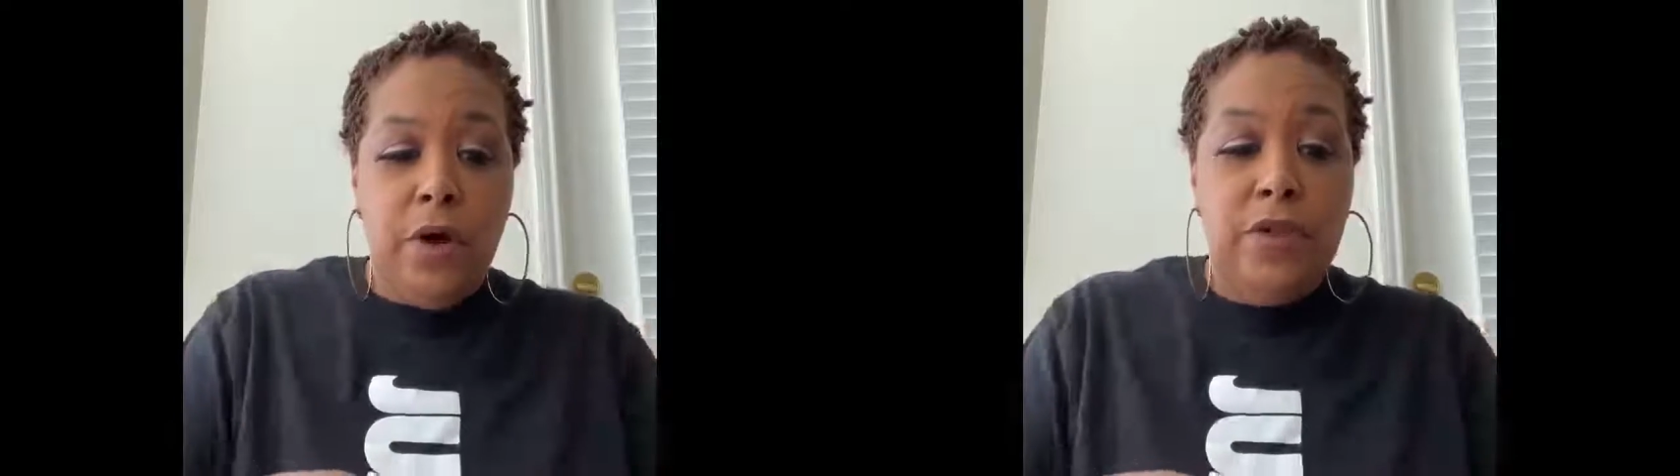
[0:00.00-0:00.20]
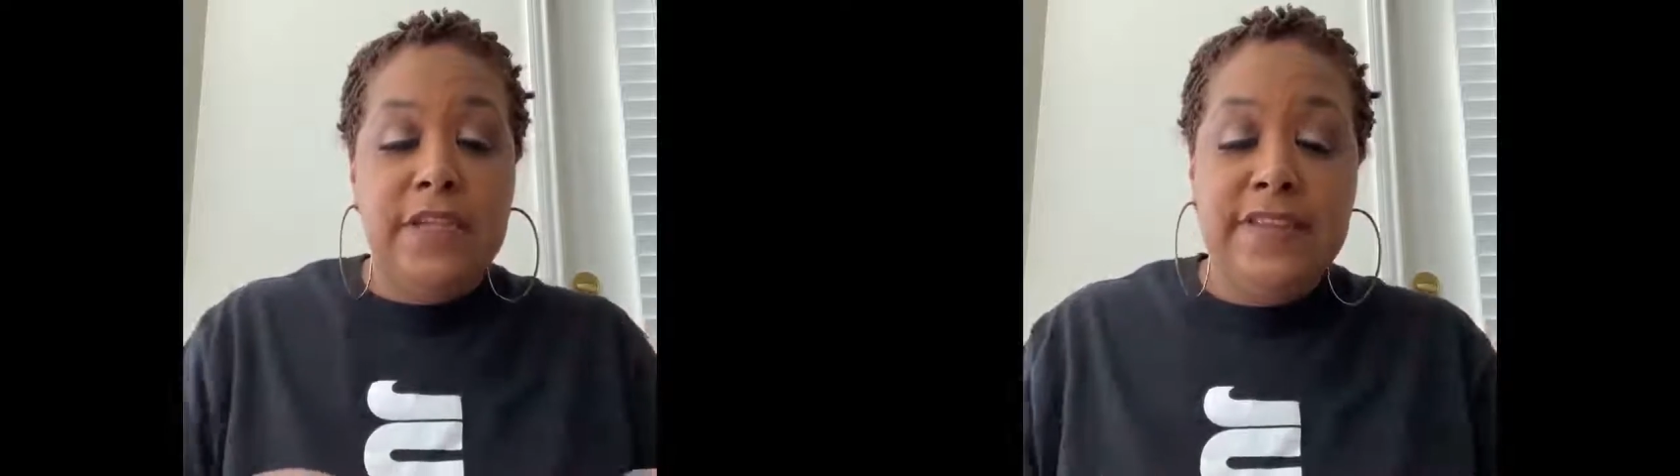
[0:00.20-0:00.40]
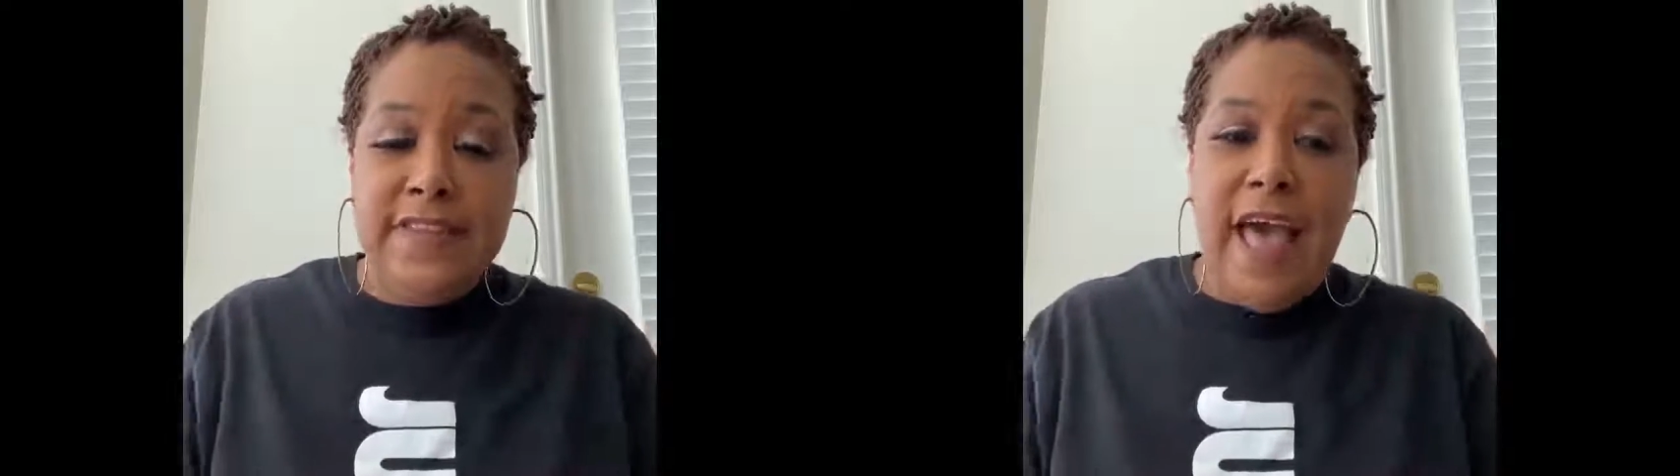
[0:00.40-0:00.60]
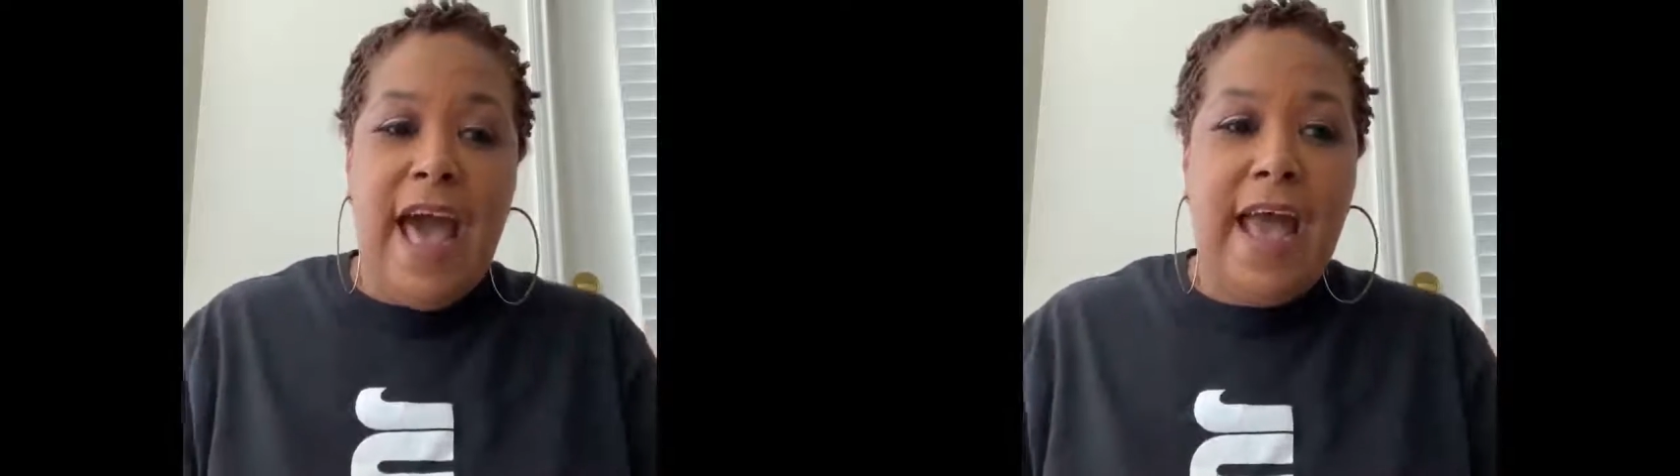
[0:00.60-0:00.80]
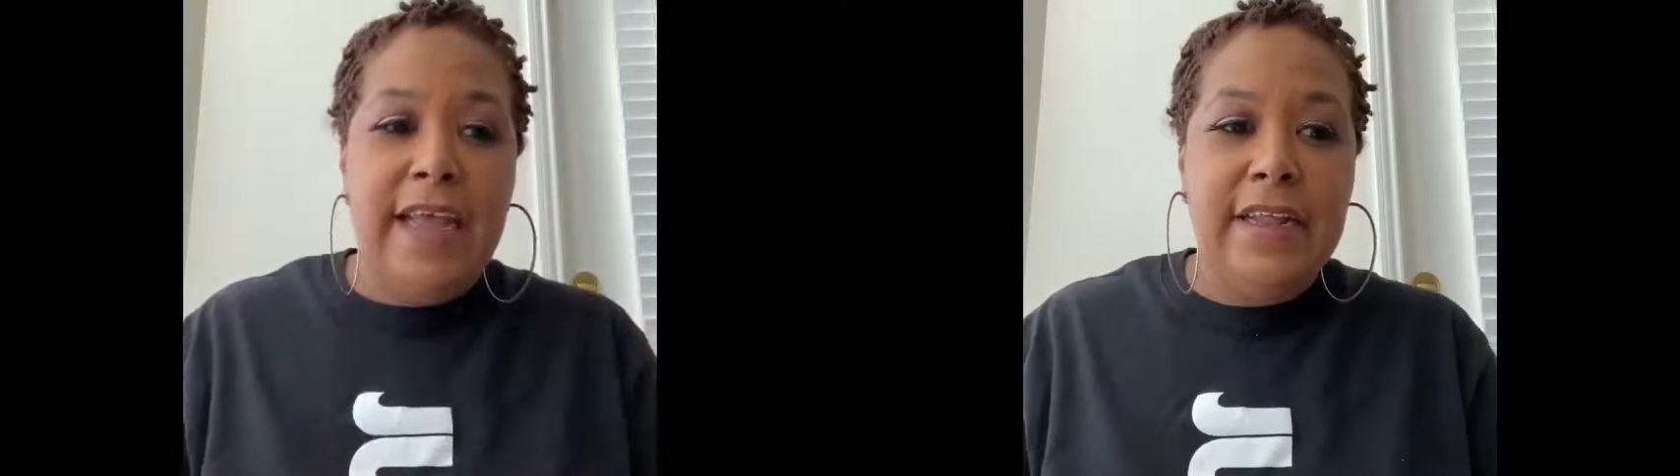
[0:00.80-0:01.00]
on the
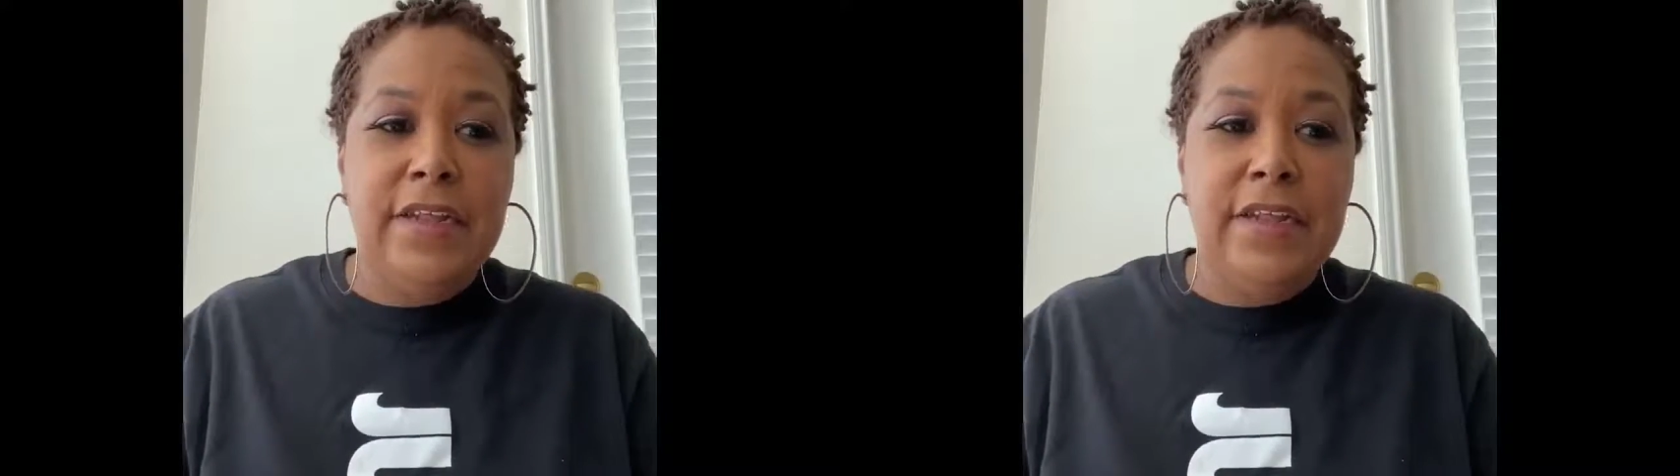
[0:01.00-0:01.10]
side,